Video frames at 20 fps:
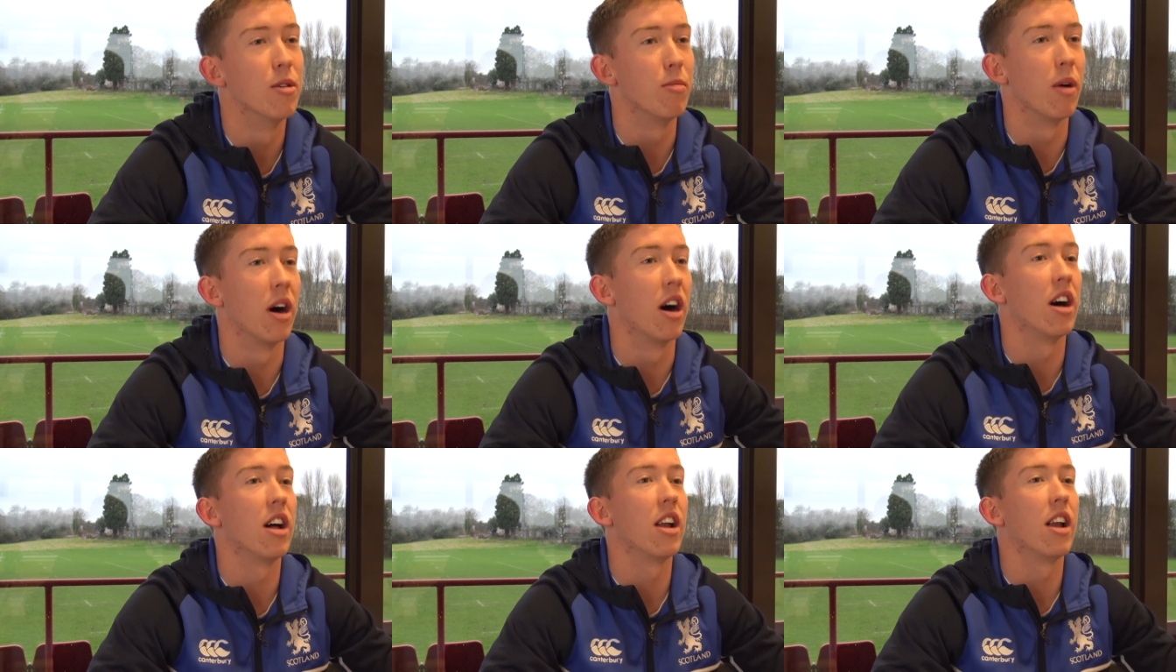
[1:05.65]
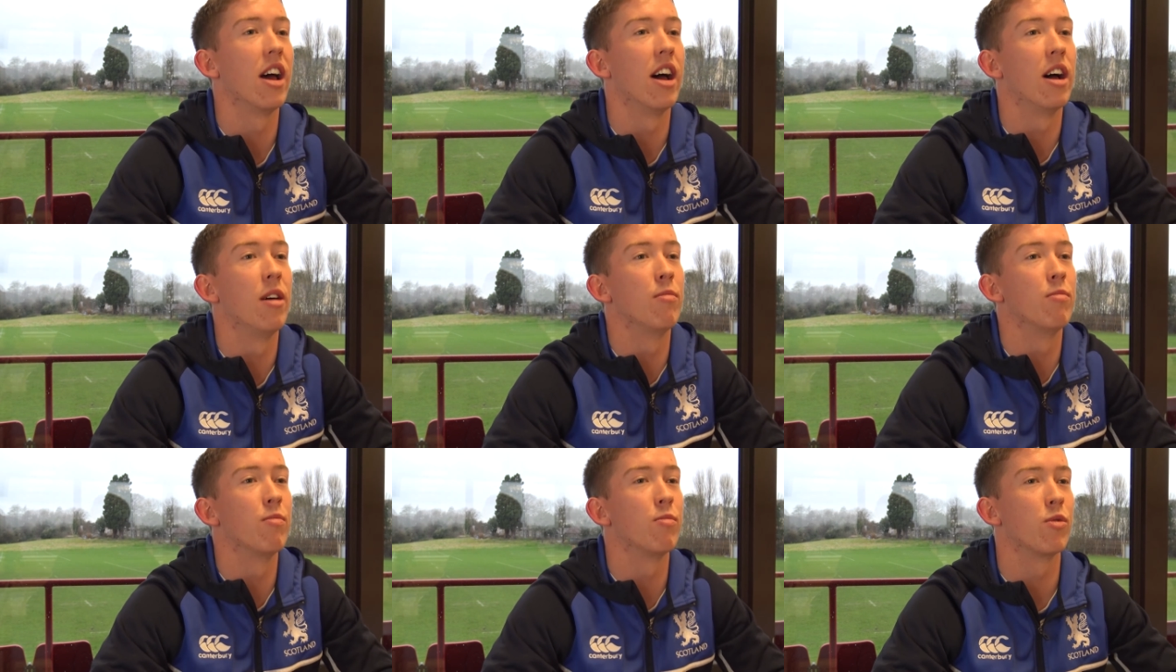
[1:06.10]
but
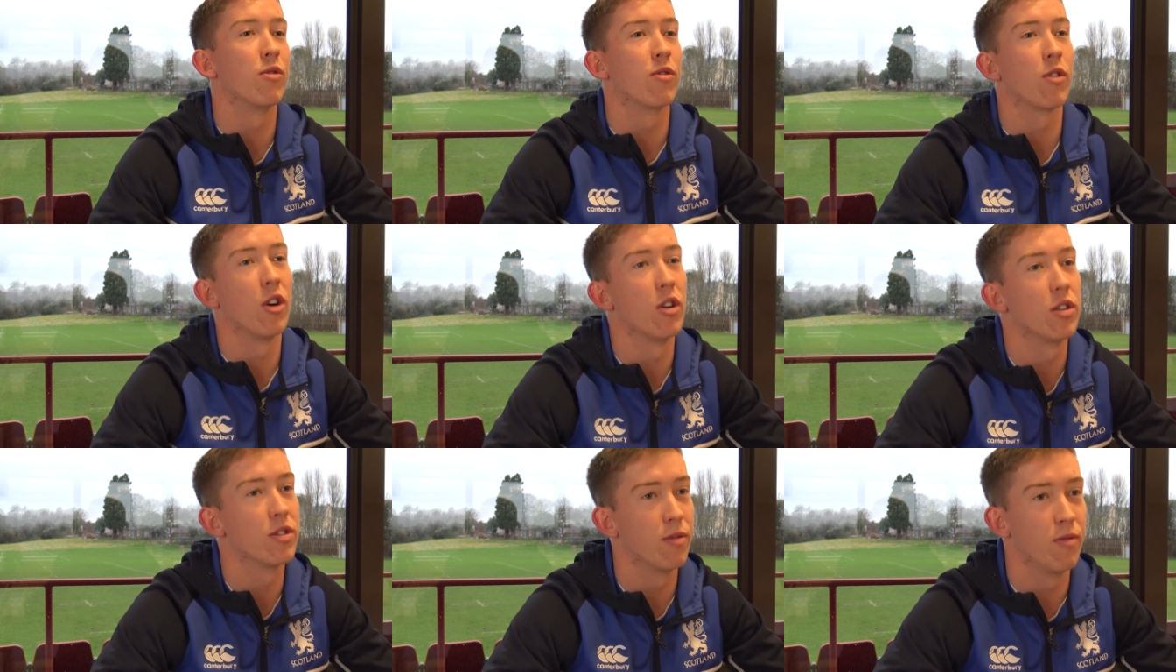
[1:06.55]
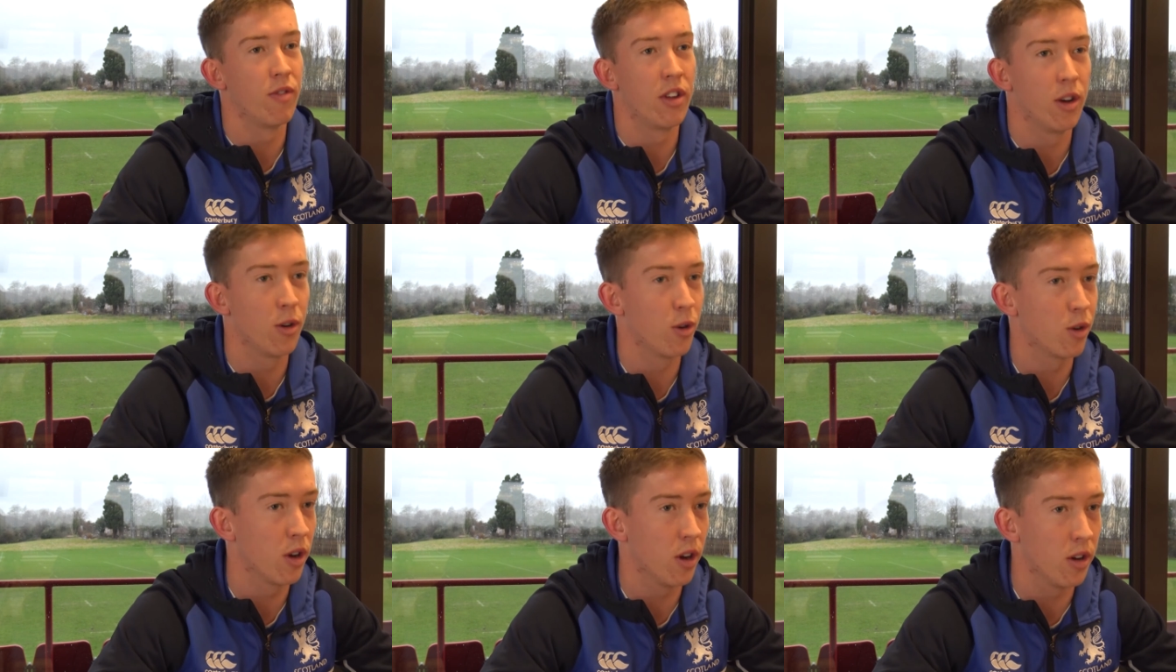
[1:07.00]
we've got some
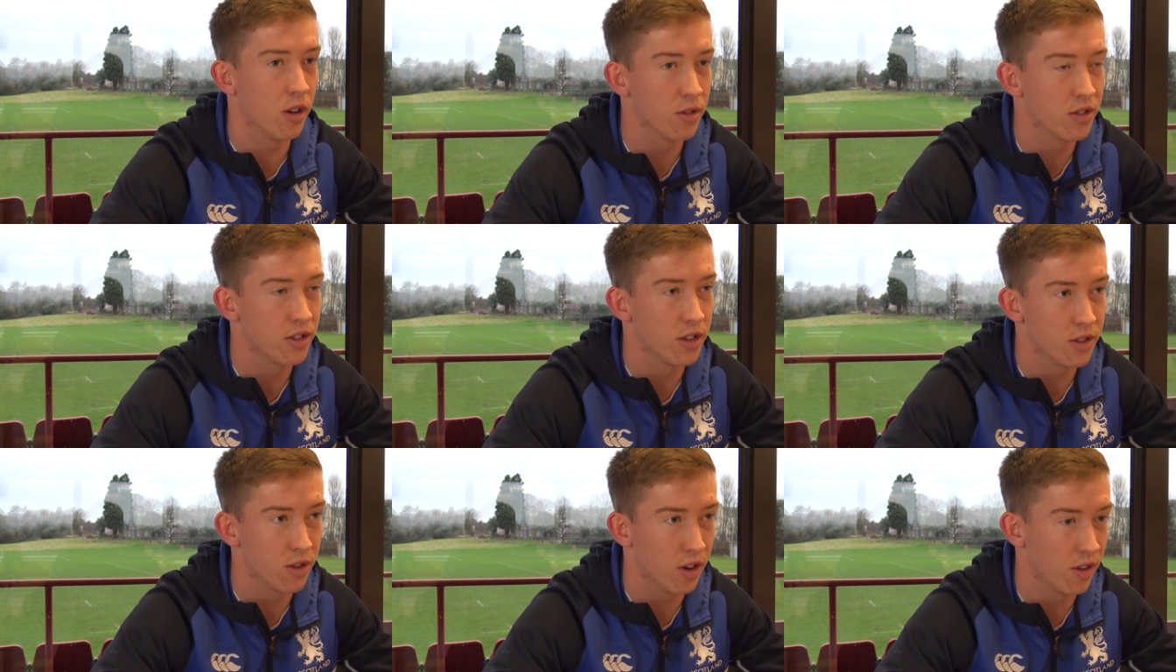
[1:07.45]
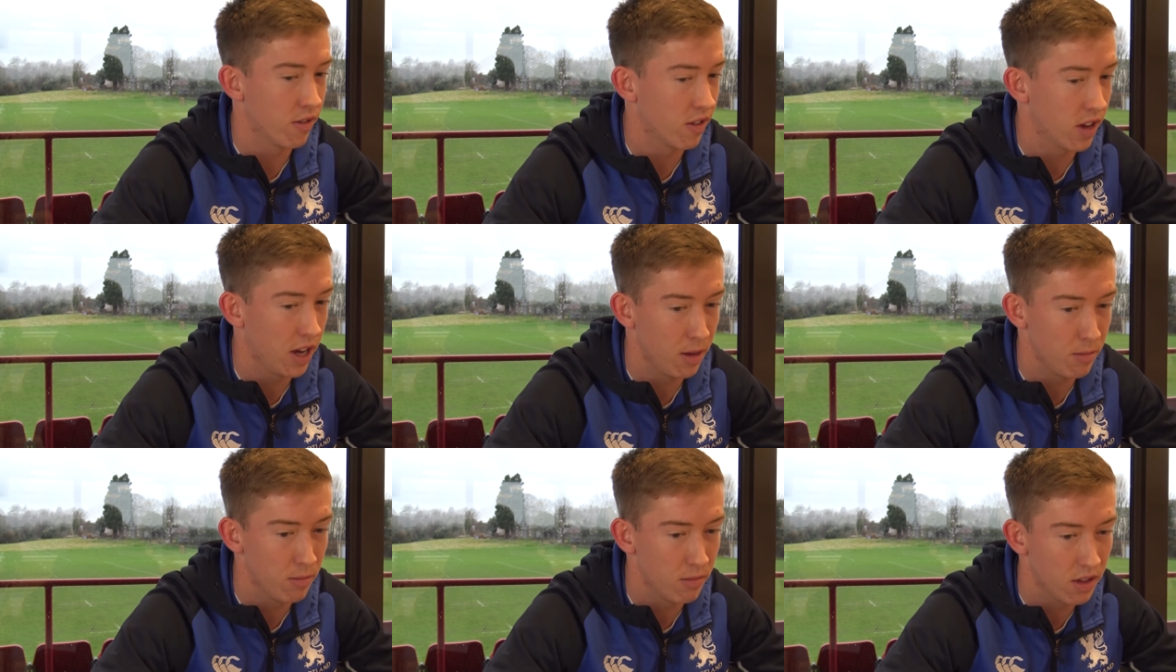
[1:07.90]
video calls to sort of
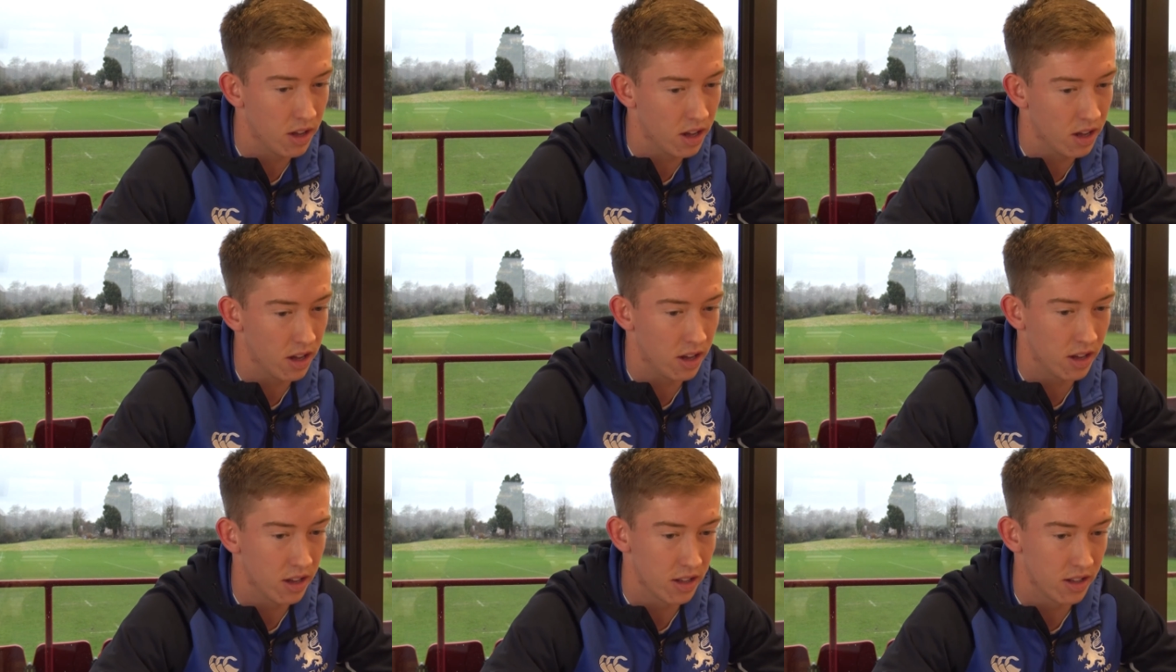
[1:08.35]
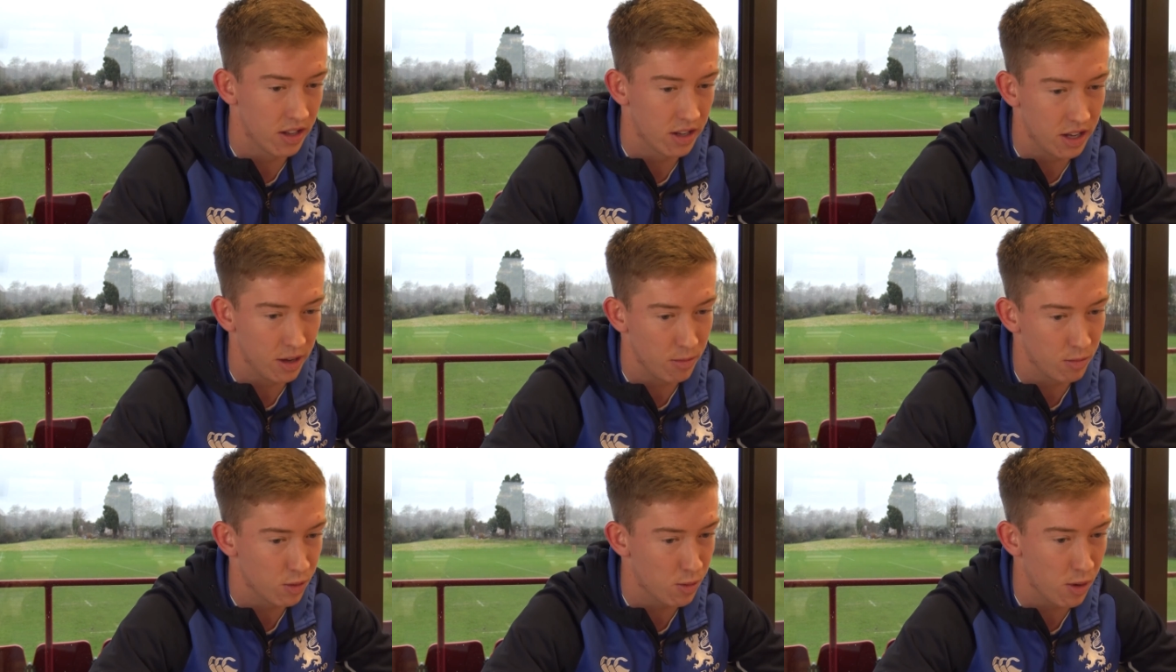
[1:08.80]
keep the
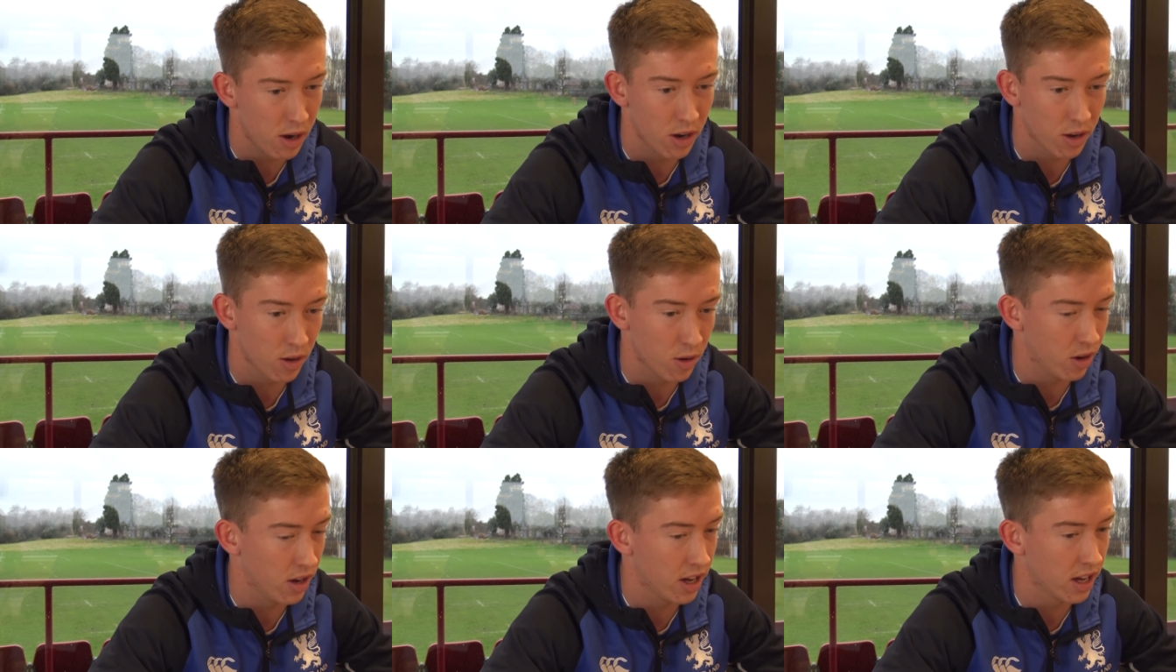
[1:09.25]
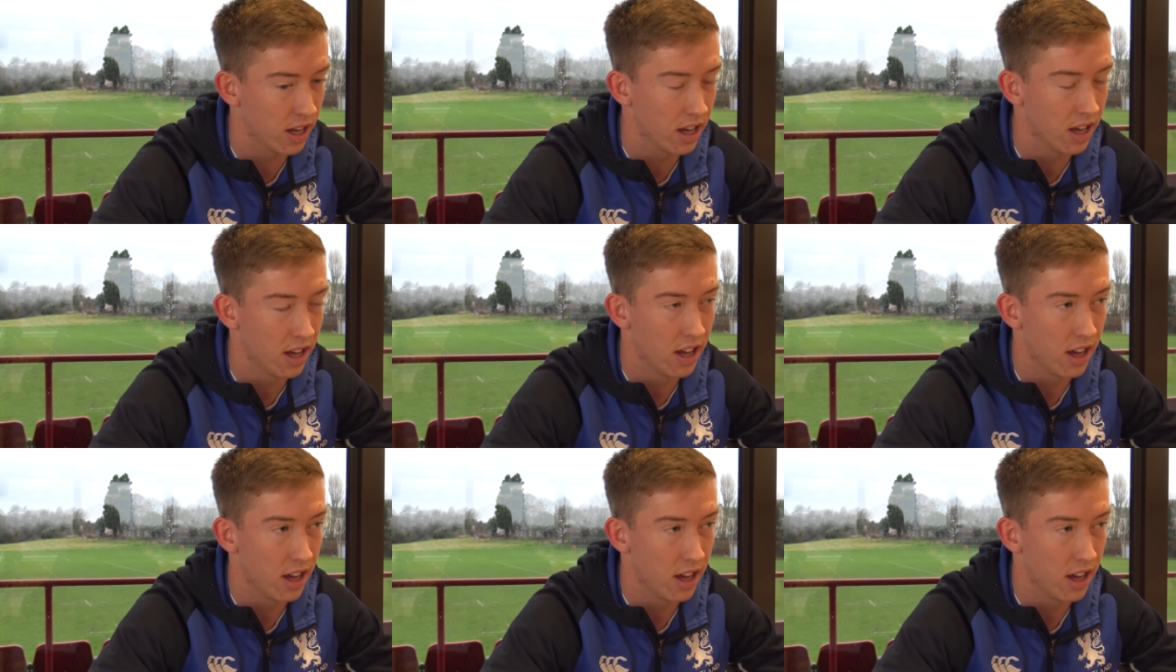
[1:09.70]
team spirit going,